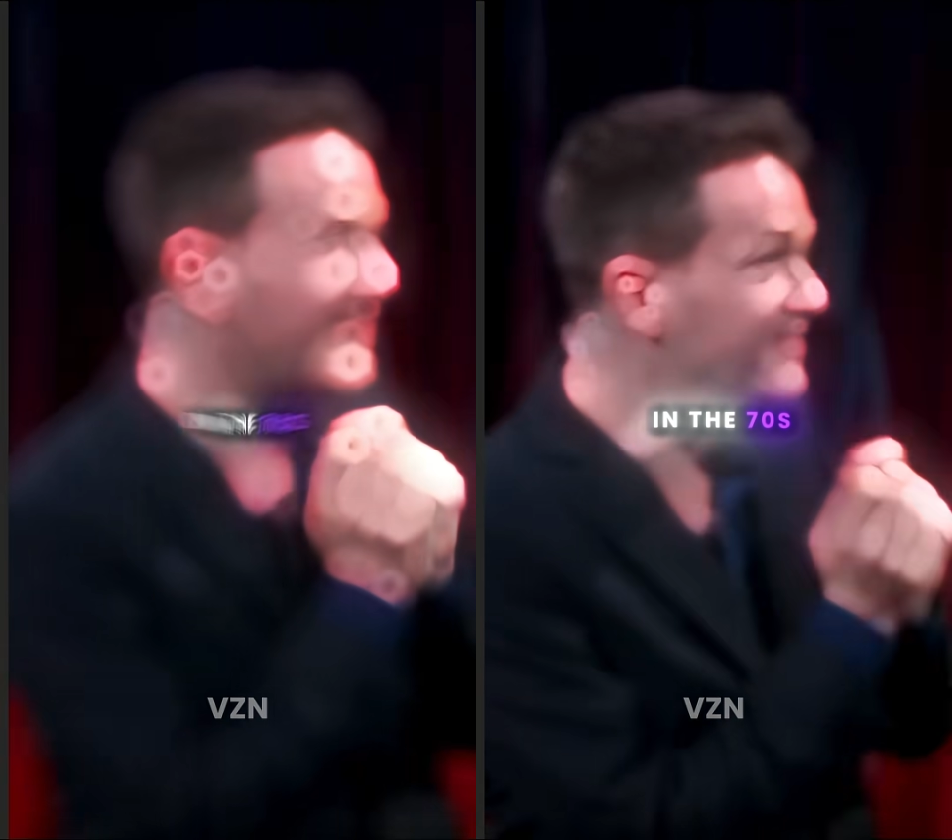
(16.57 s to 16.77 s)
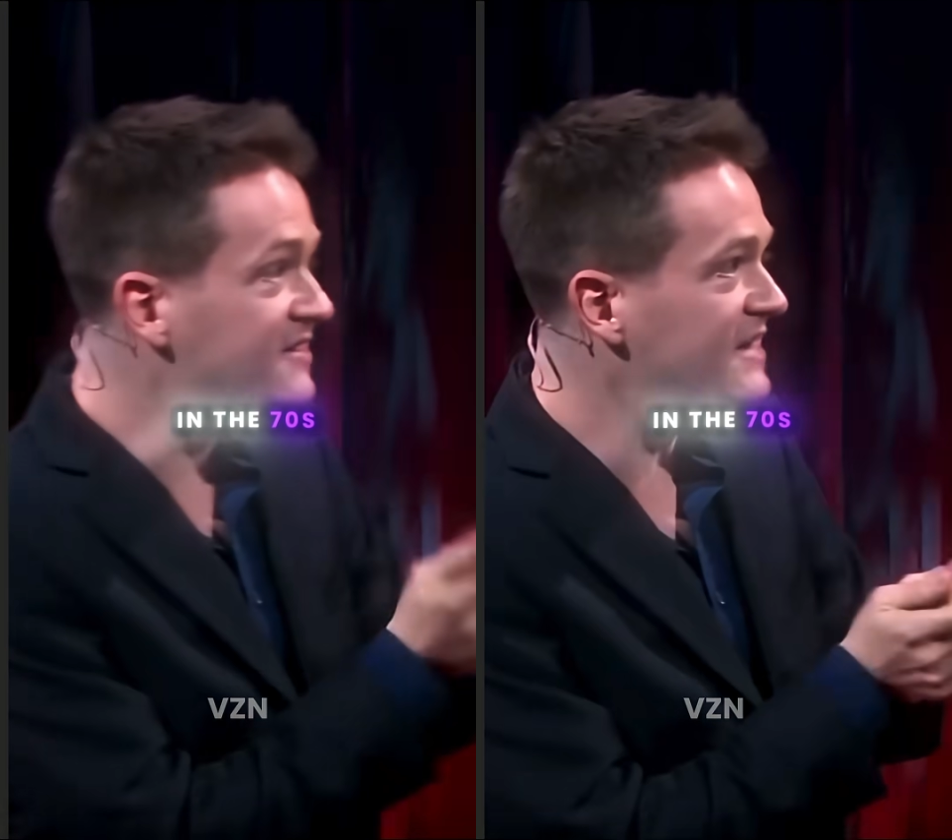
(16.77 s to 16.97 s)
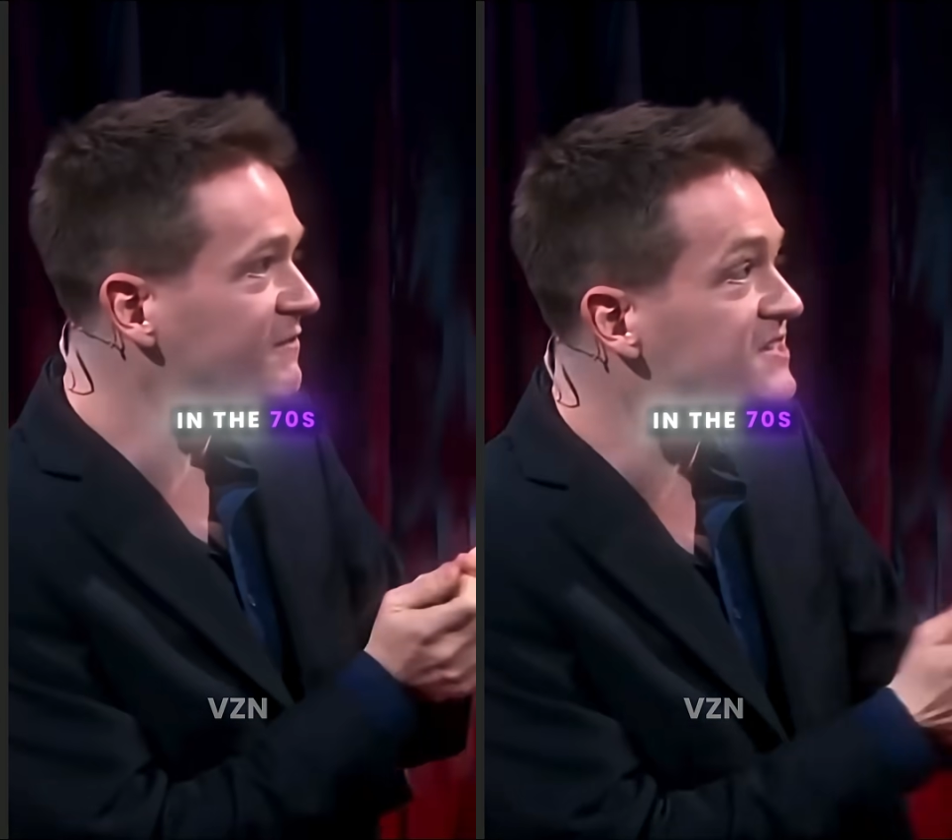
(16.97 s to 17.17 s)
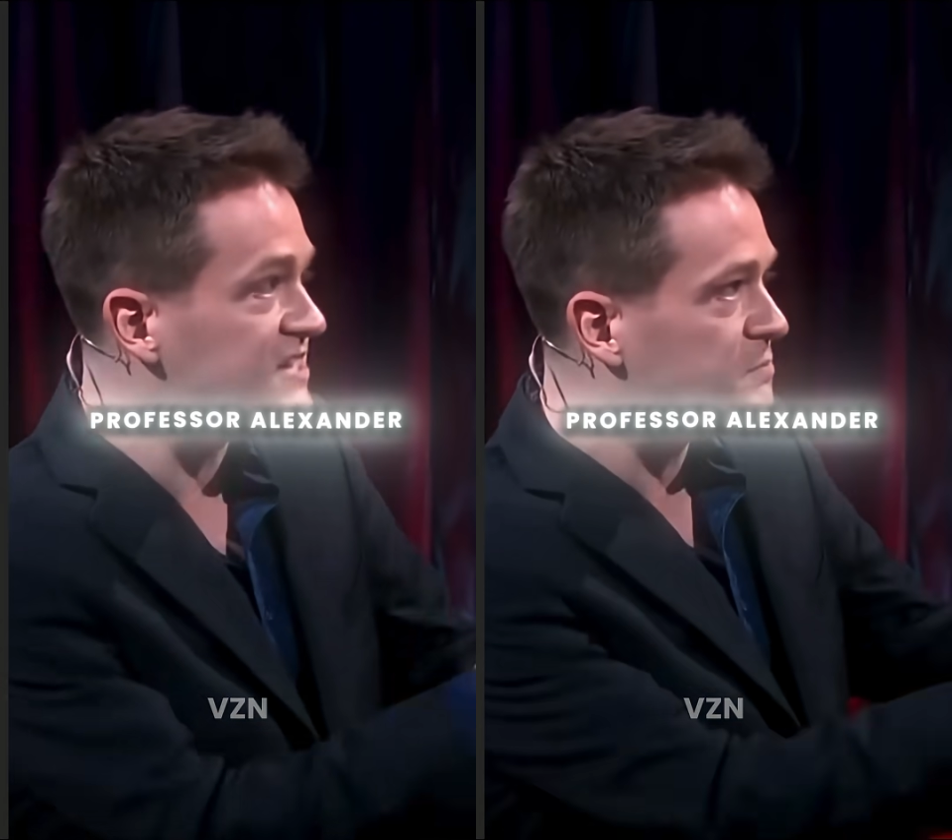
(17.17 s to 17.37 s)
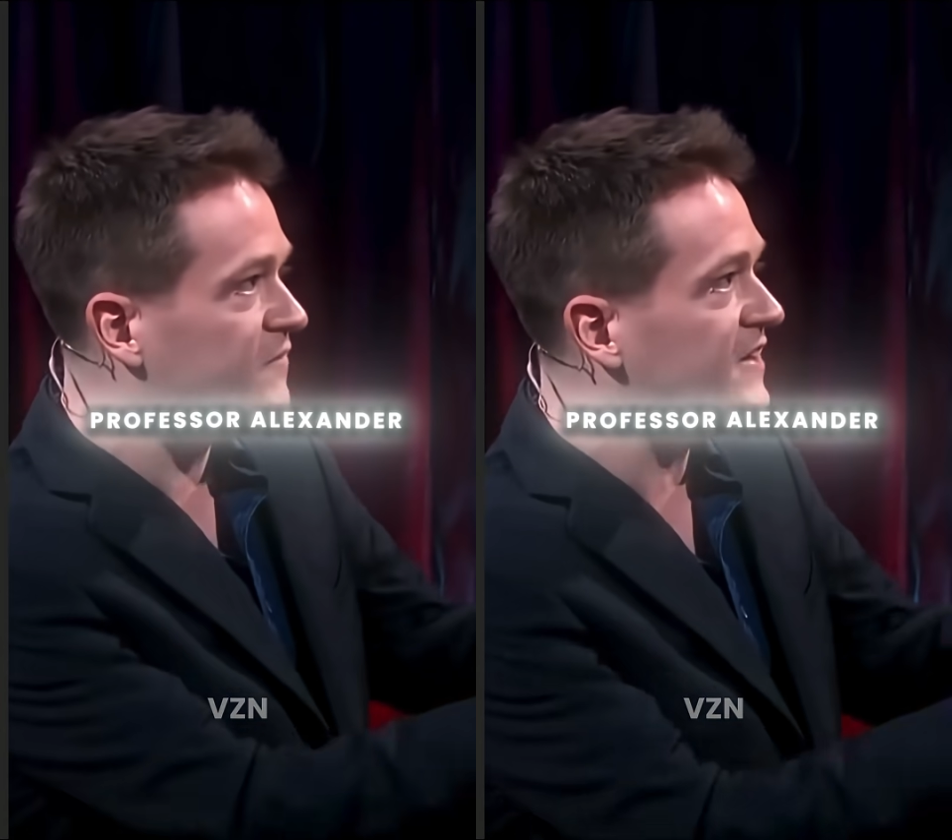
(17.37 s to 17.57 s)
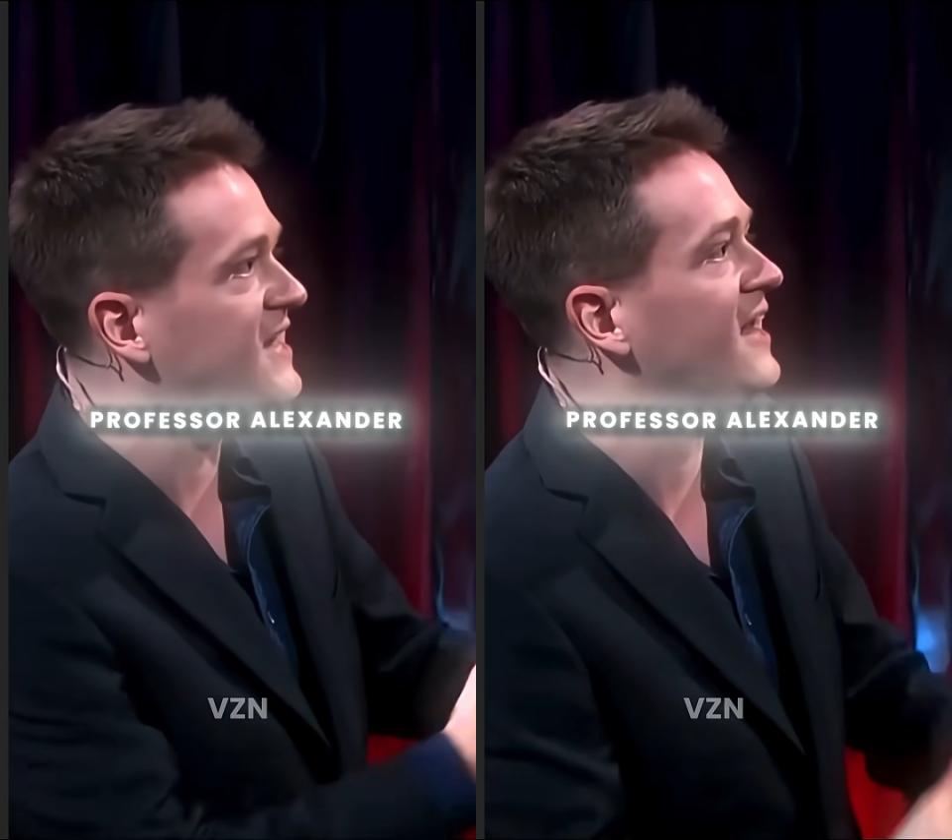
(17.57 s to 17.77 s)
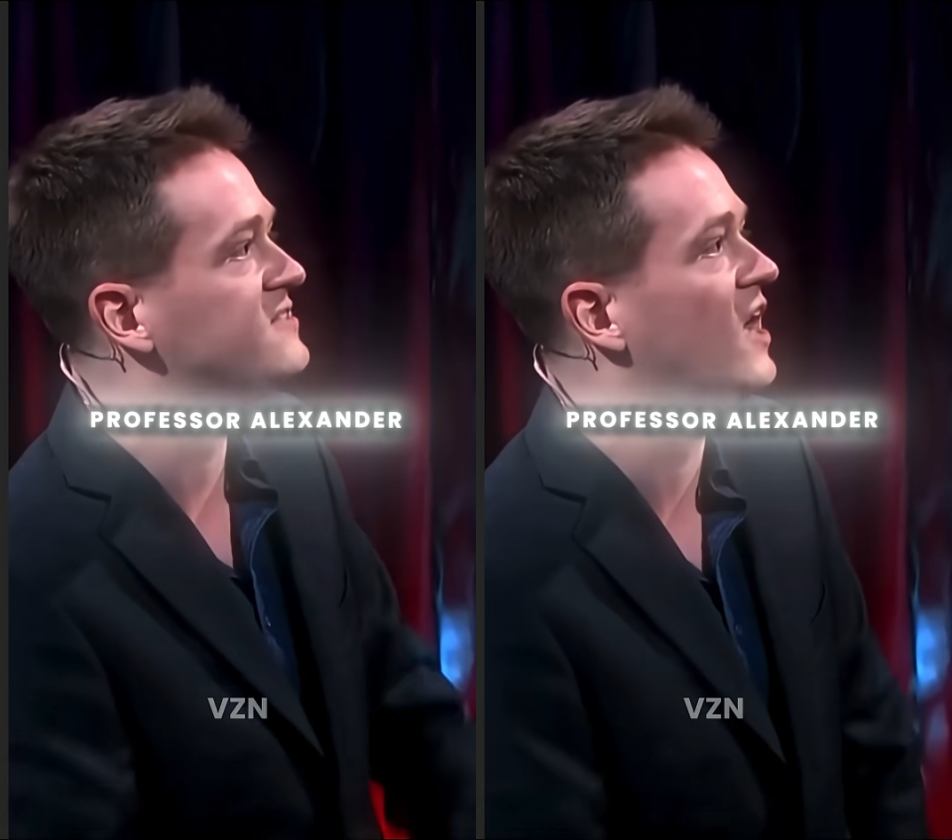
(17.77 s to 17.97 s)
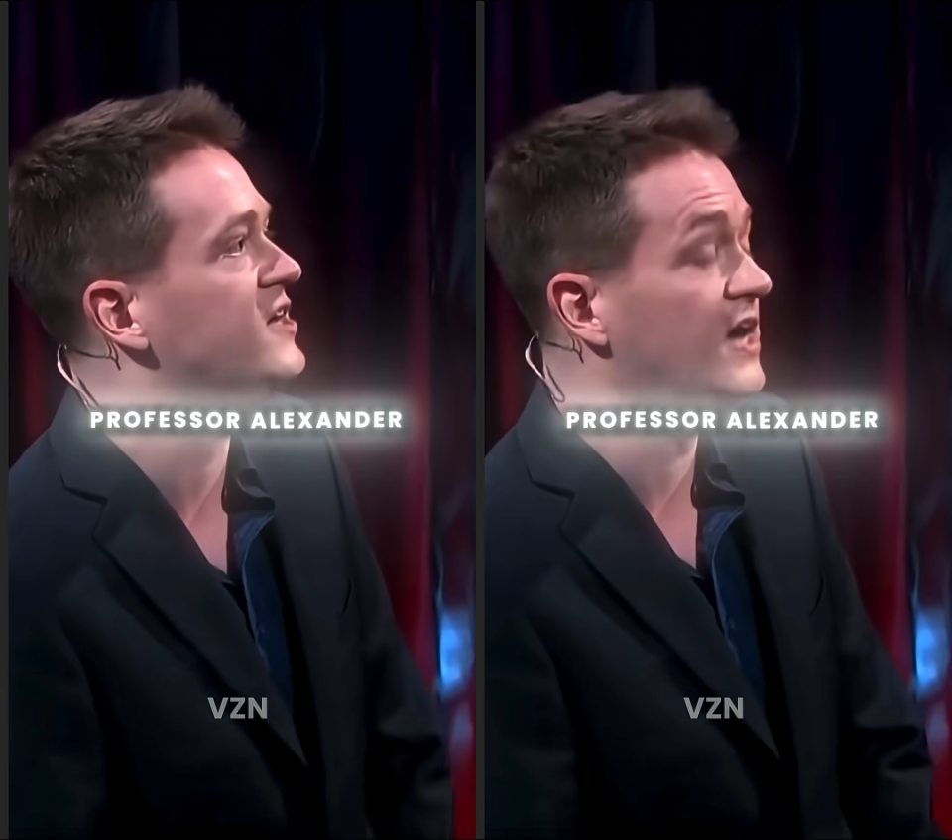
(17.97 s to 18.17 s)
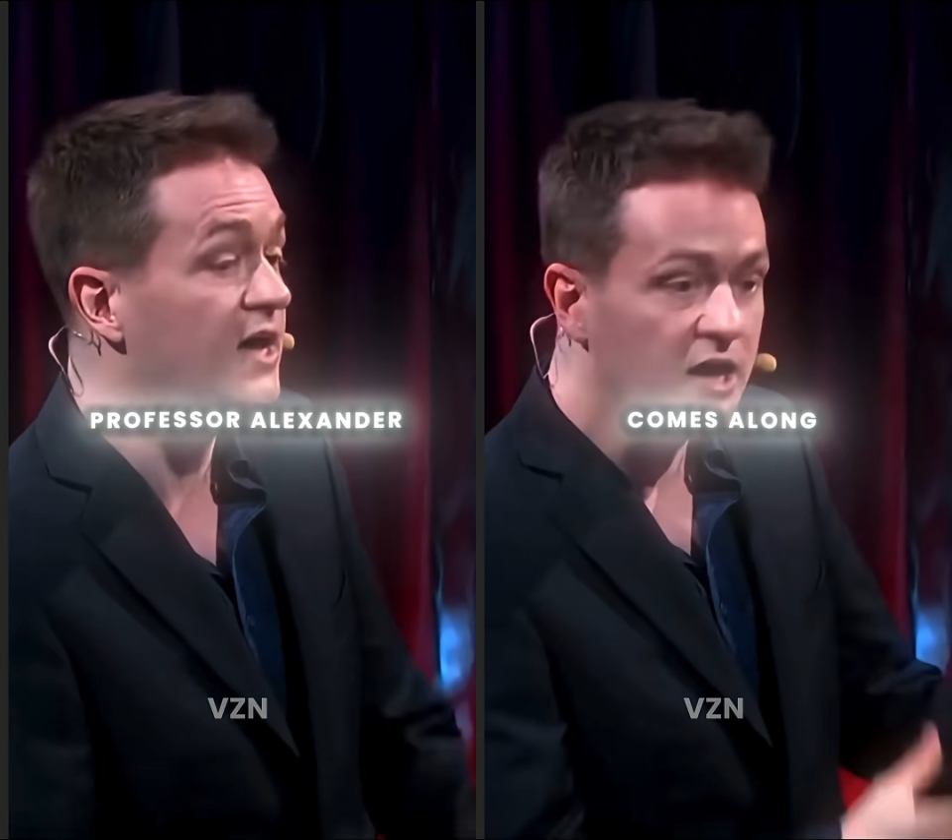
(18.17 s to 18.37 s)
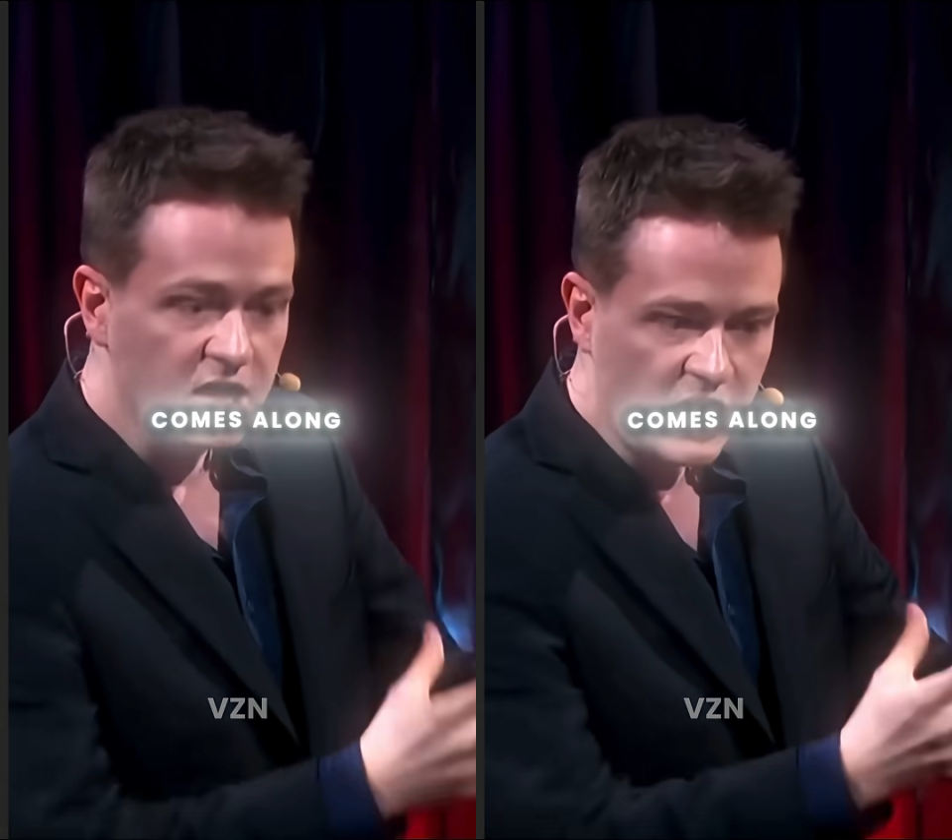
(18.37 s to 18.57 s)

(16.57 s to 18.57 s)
In the 70s, Professor Alexander